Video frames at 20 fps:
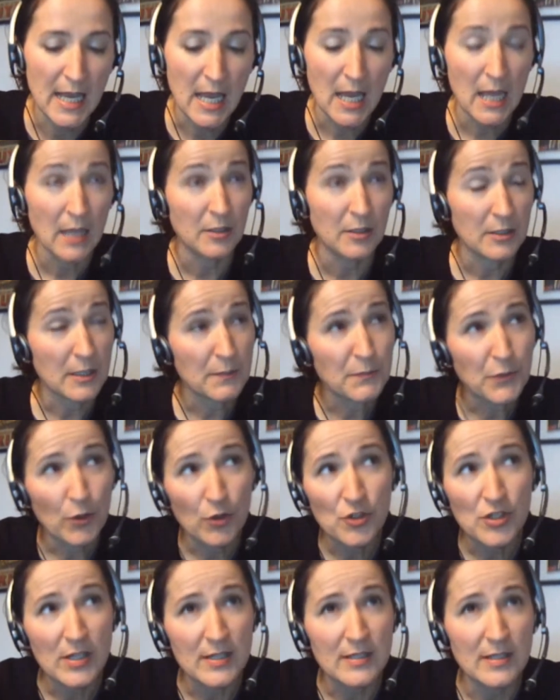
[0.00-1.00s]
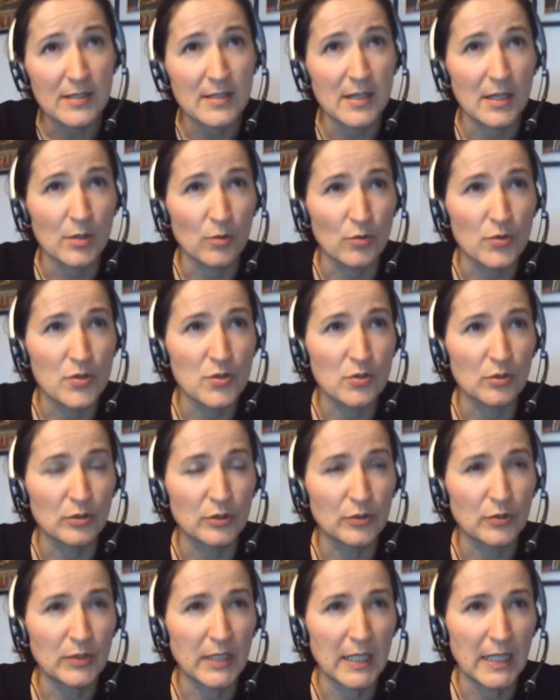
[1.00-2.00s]
There are projects that are also
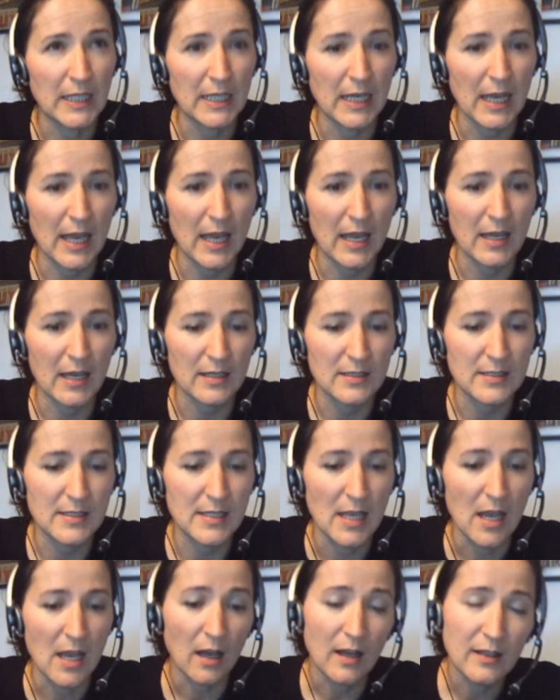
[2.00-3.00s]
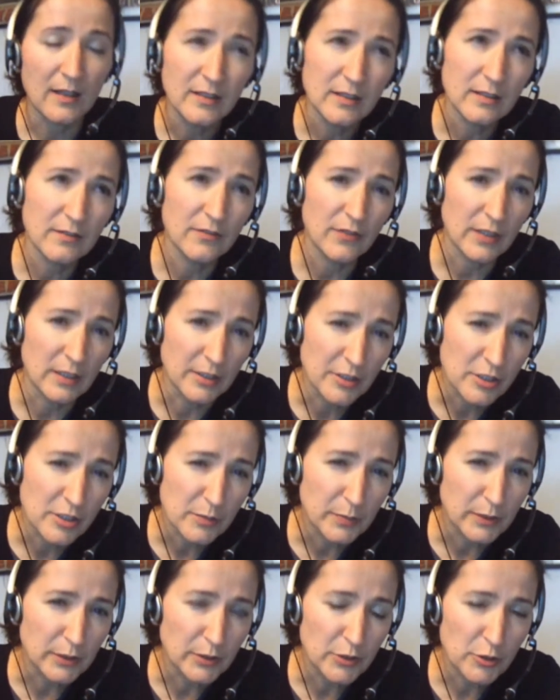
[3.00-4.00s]
looking at other
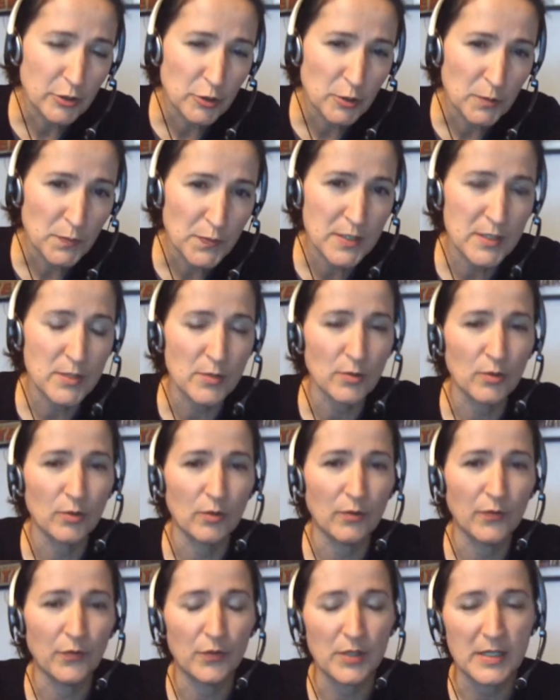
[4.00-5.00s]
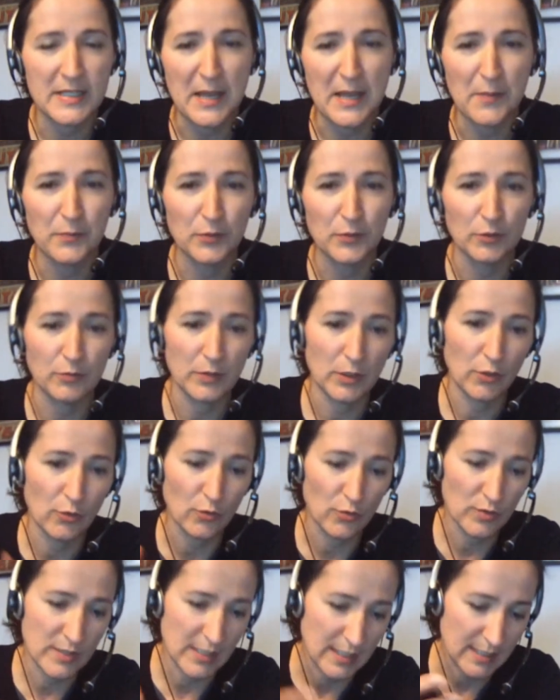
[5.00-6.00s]
vulnerable groups. So for example, we know
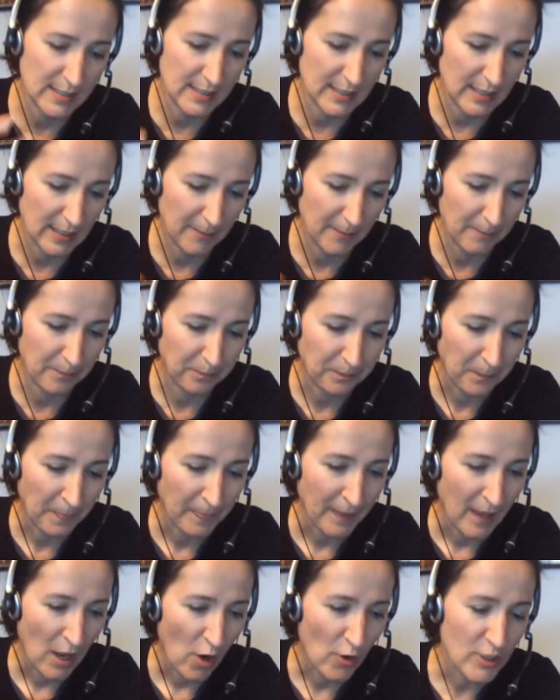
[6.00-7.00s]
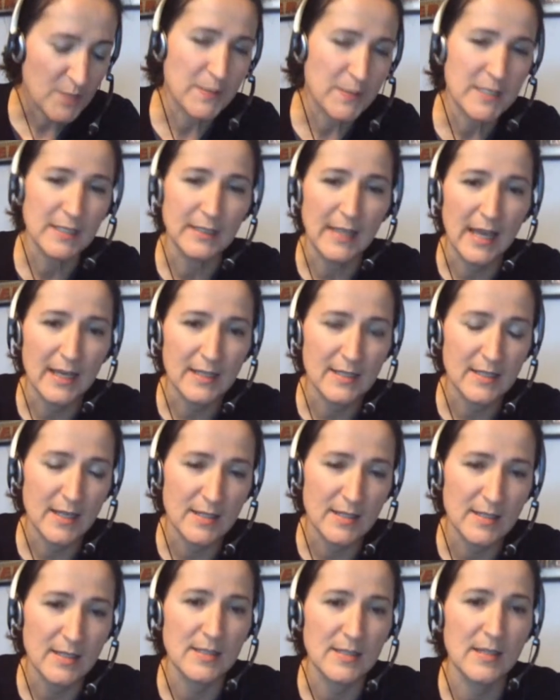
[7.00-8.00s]
that hospital access
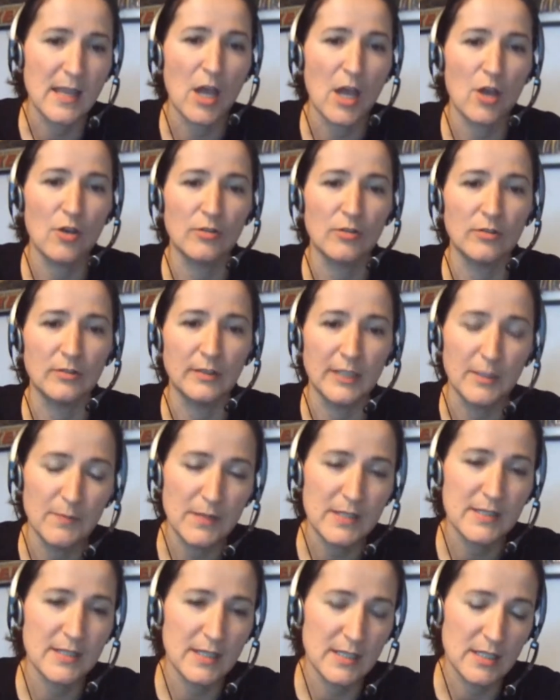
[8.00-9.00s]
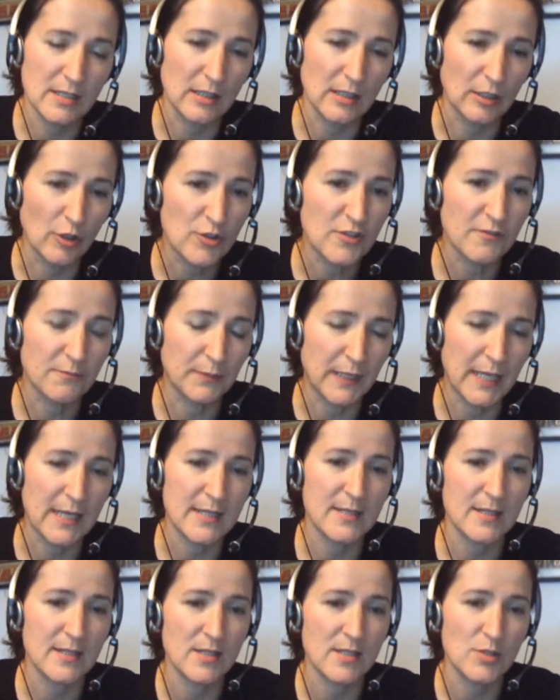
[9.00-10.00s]
is now limited in a lot of
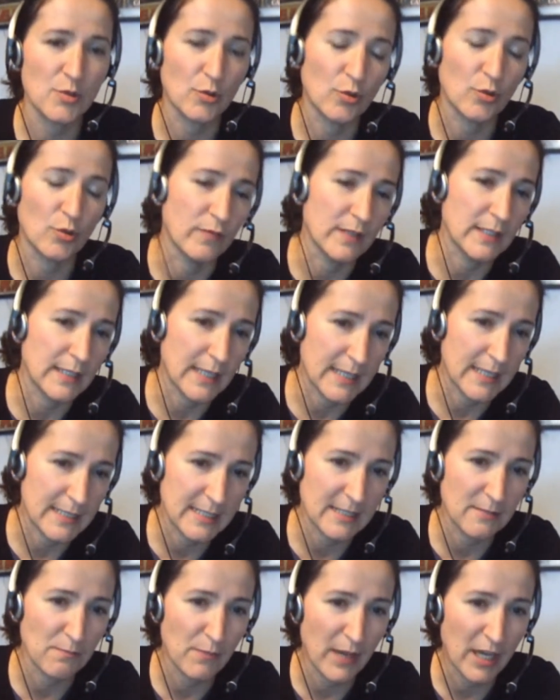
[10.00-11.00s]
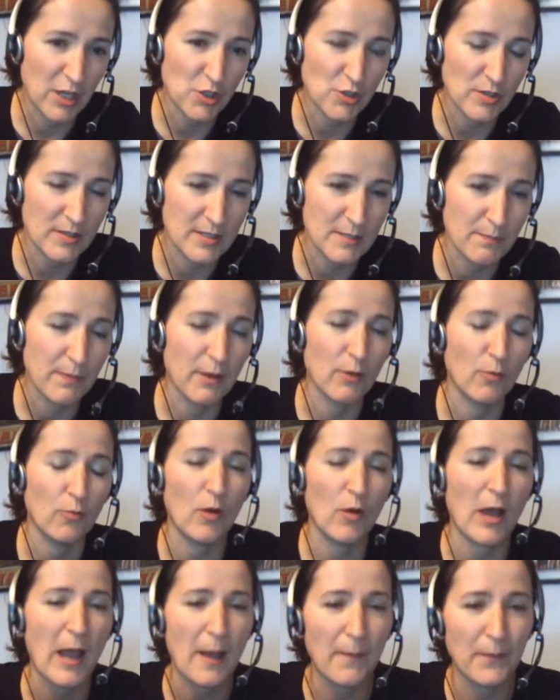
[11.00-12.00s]
places to COVID-19 patients, but what
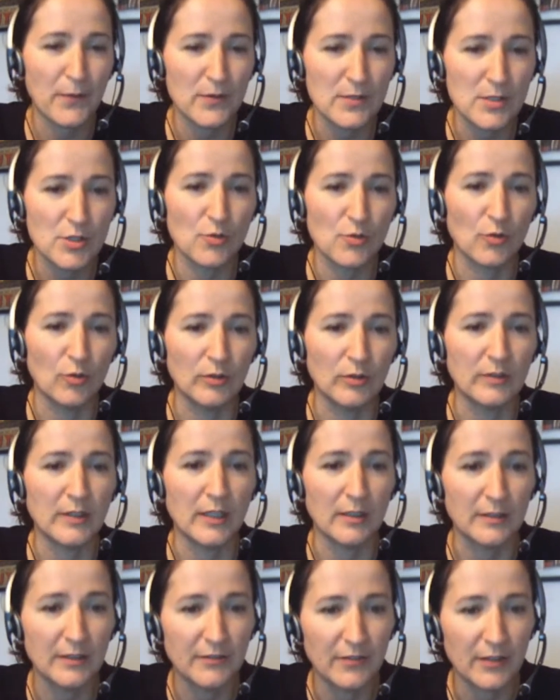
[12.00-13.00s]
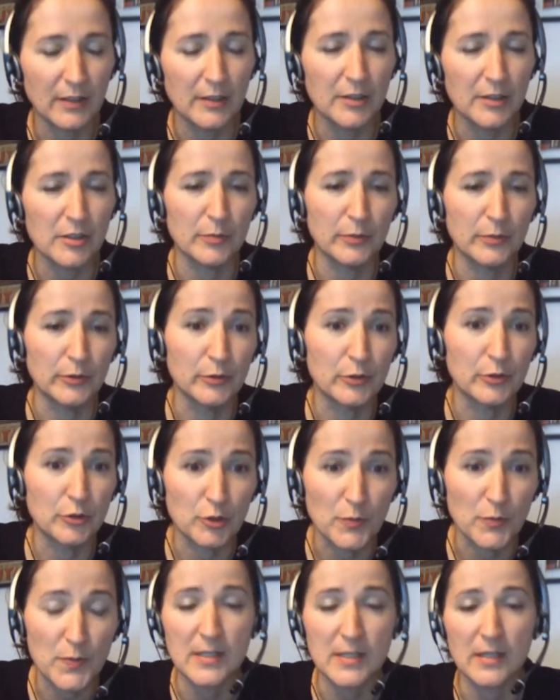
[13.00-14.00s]
happens to all the other vulnerable groups
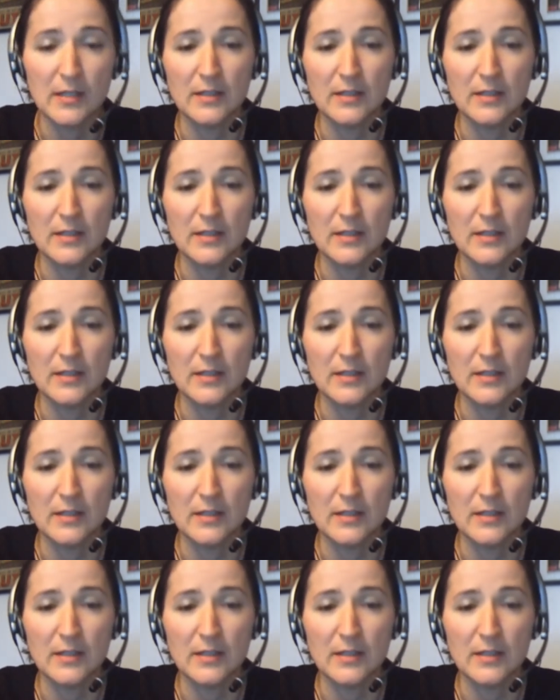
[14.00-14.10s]
that